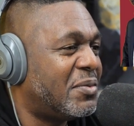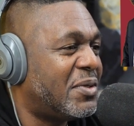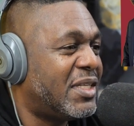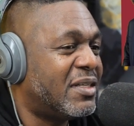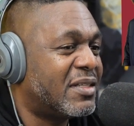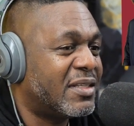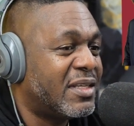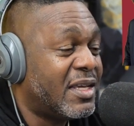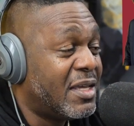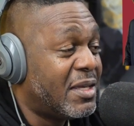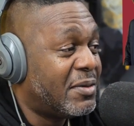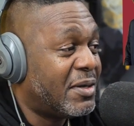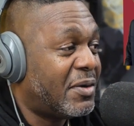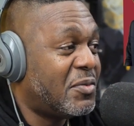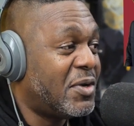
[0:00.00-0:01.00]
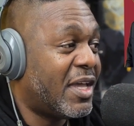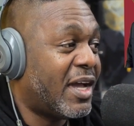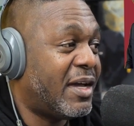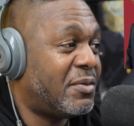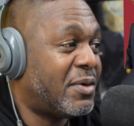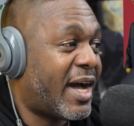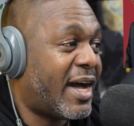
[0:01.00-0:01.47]
We look, we
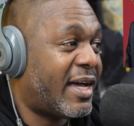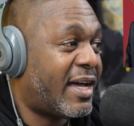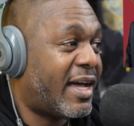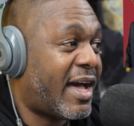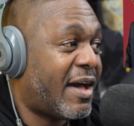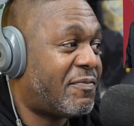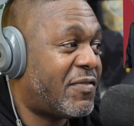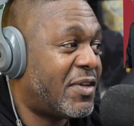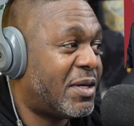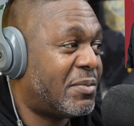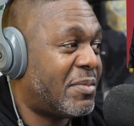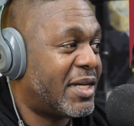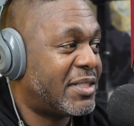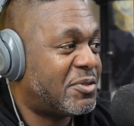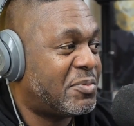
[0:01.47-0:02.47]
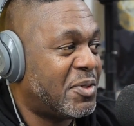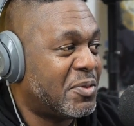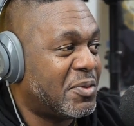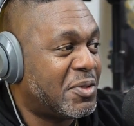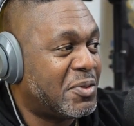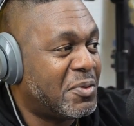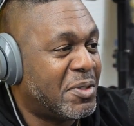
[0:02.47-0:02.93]
I, I felt my
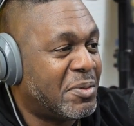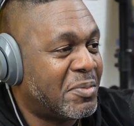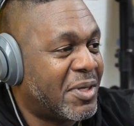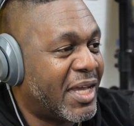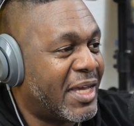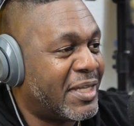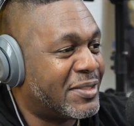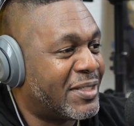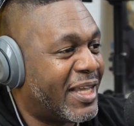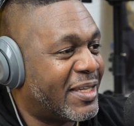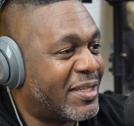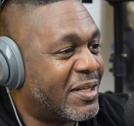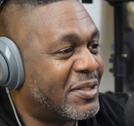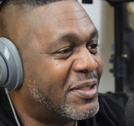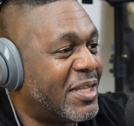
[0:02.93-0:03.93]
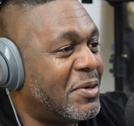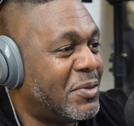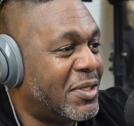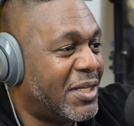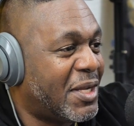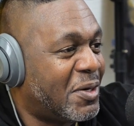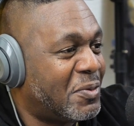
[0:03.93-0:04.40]
spirit through them guys, like mm -hmm. they
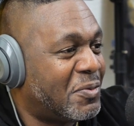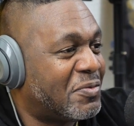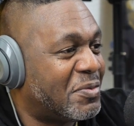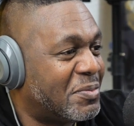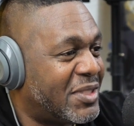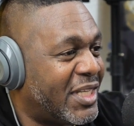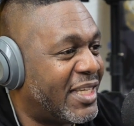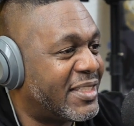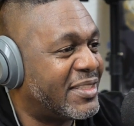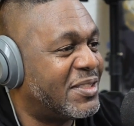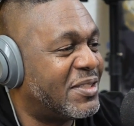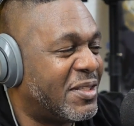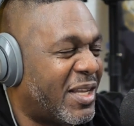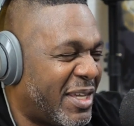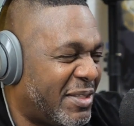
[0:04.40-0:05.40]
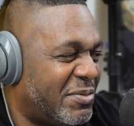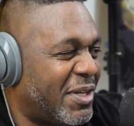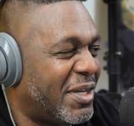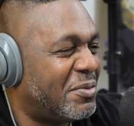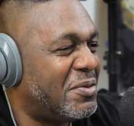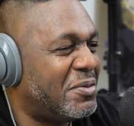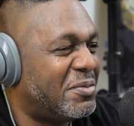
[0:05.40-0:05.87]
were known from Texas. It's like,
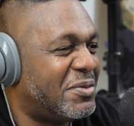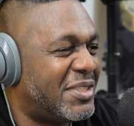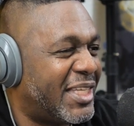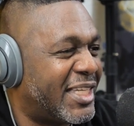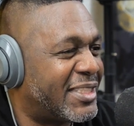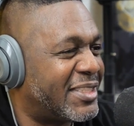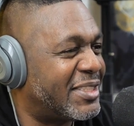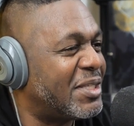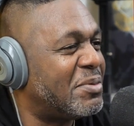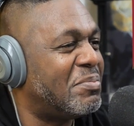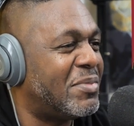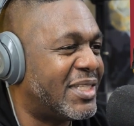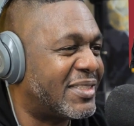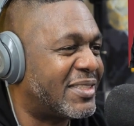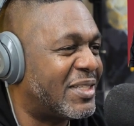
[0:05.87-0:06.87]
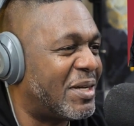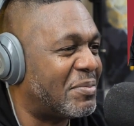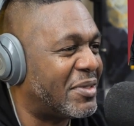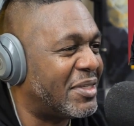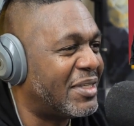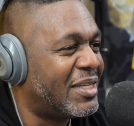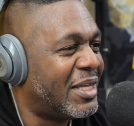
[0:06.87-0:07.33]
yeah, we from Texas. It meant
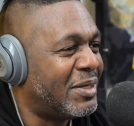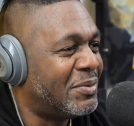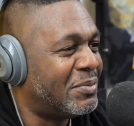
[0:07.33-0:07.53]
something.